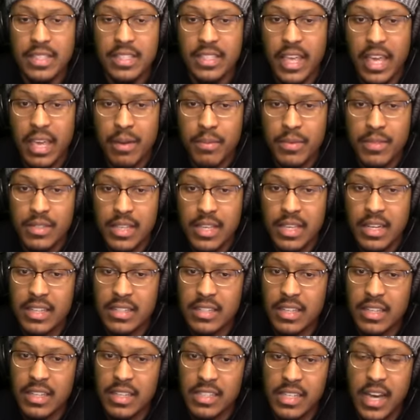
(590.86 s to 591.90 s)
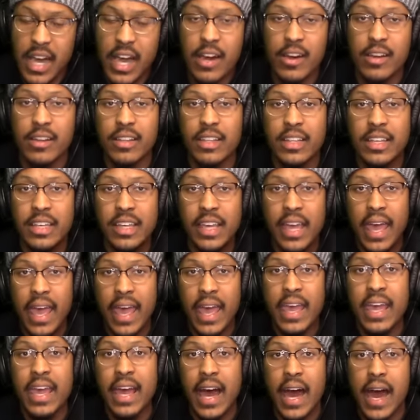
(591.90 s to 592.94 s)
this game is it is entirely
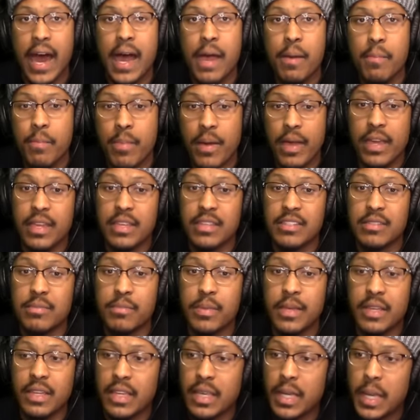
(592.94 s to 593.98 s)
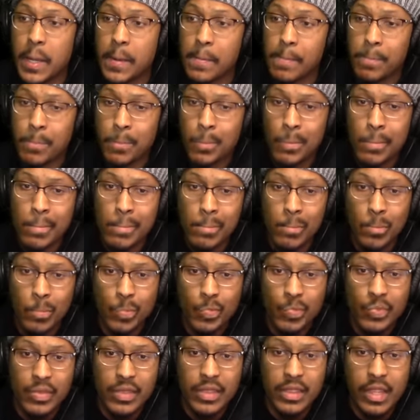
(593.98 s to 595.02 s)
AI based, meaning
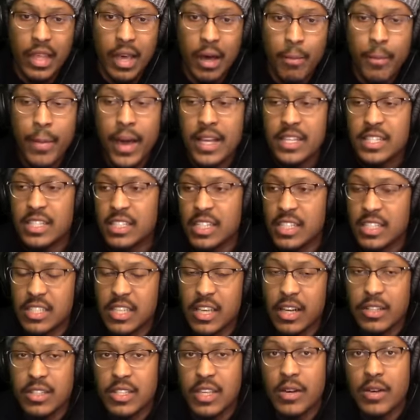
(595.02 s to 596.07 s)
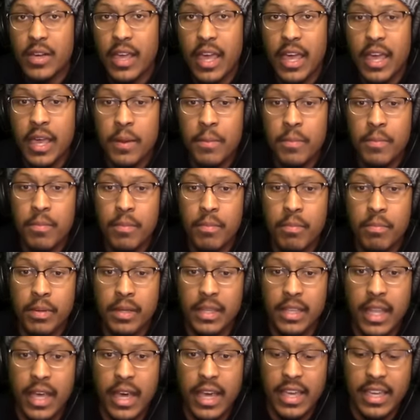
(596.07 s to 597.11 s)
imagine a Telltale game,
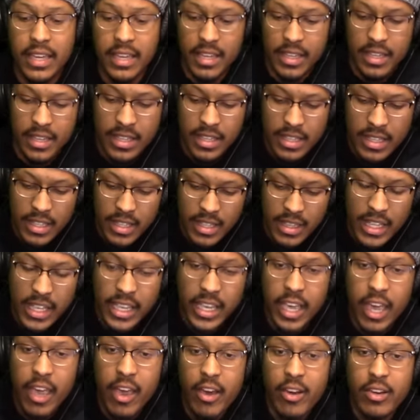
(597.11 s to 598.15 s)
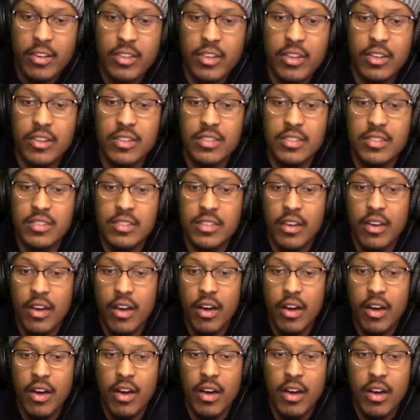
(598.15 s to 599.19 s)
but like the characters,
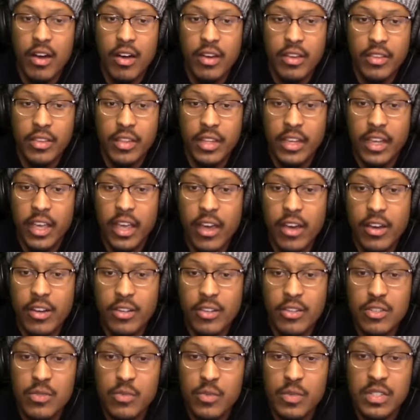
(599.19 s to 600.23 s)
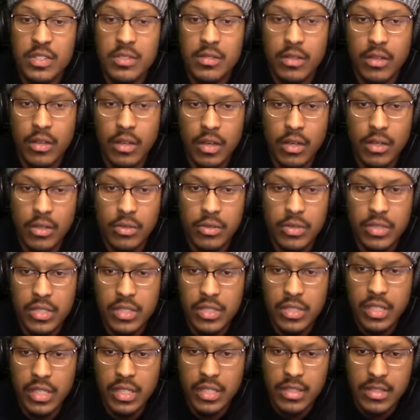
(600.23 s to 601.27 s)
the characters, res- oh
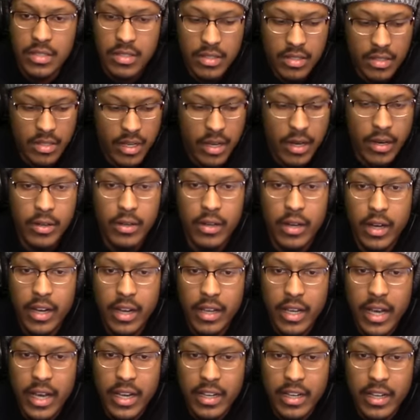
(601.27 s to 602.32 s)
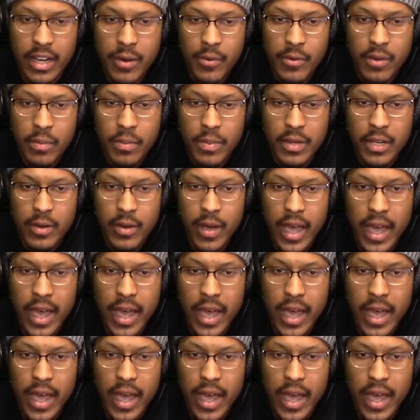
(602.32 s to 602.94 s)
shit. I, I, I did not want to be no